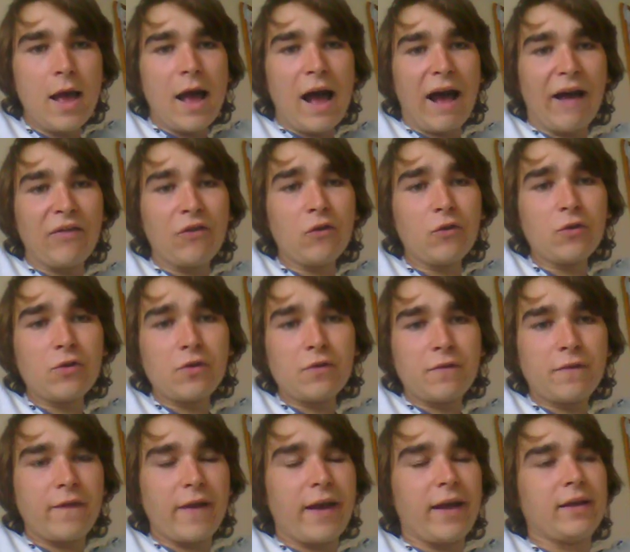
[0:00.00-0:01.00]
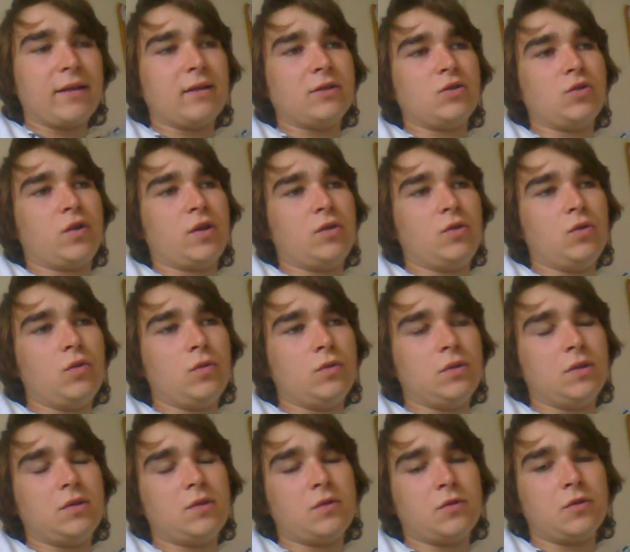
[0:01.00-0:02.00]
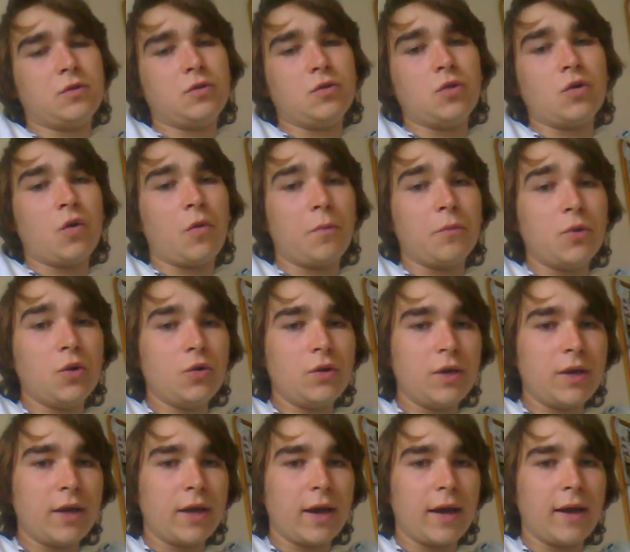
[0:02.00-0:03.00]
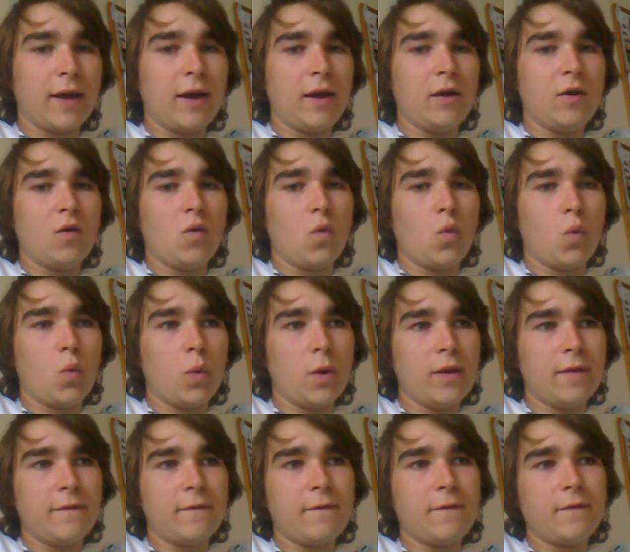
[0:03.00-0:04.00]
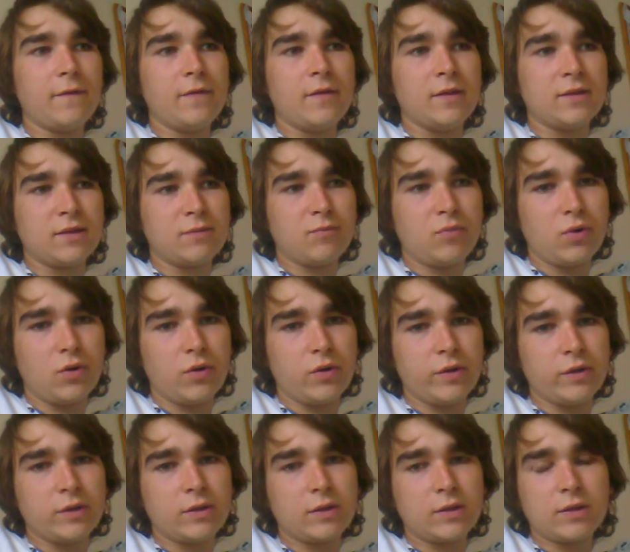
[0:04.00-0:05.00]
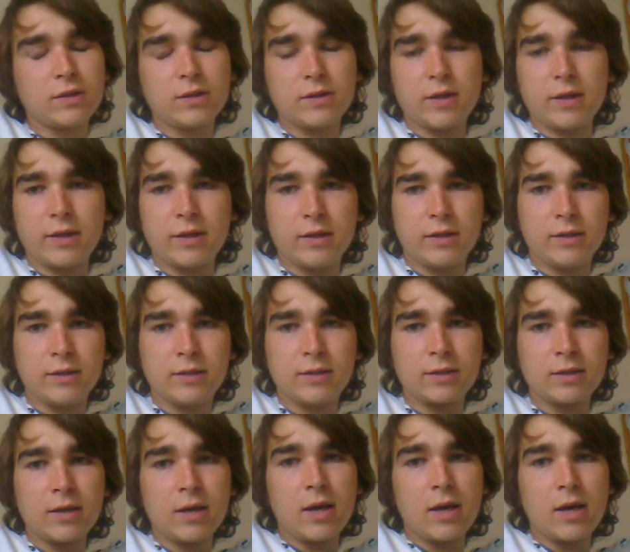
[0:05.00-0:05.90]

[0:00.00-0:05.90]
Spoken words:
Another thing that you can use in order to communicate with the spirits is